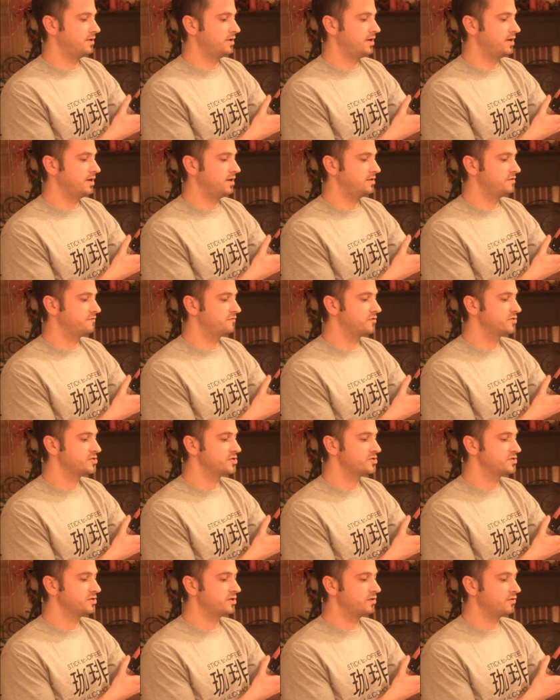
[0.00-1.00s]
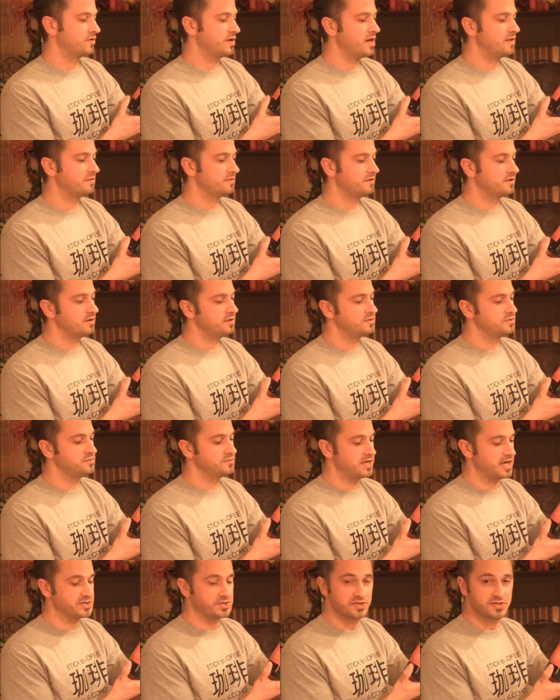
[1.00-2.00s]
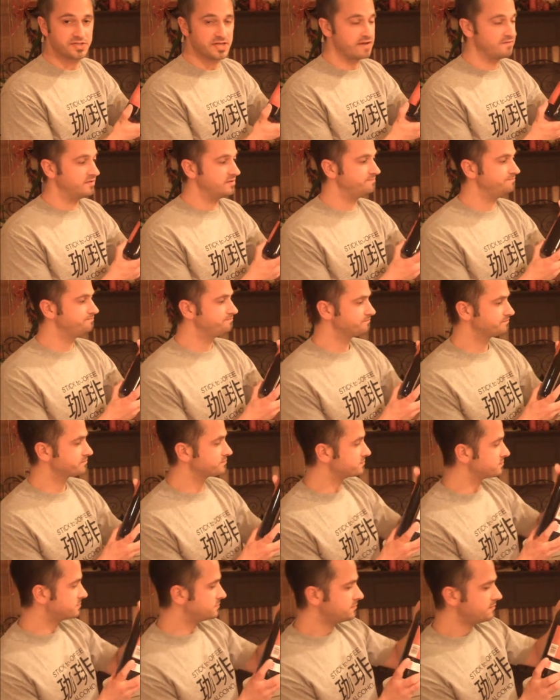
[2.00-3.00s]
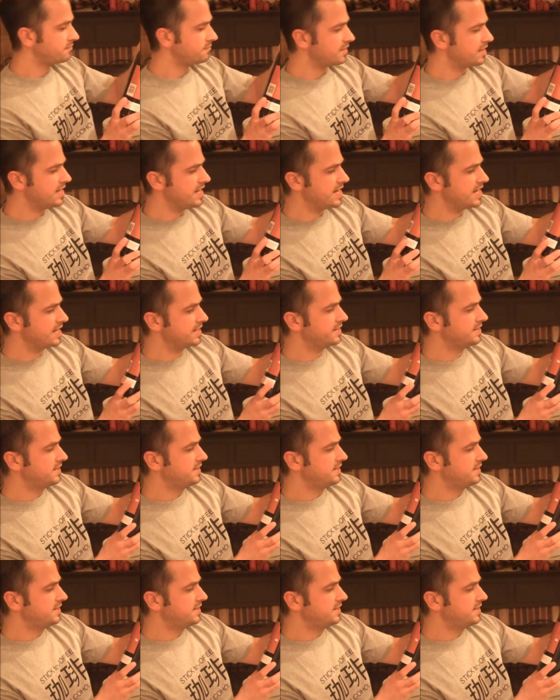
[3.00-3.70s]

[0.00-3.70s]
The first is the Crianza, 2007, and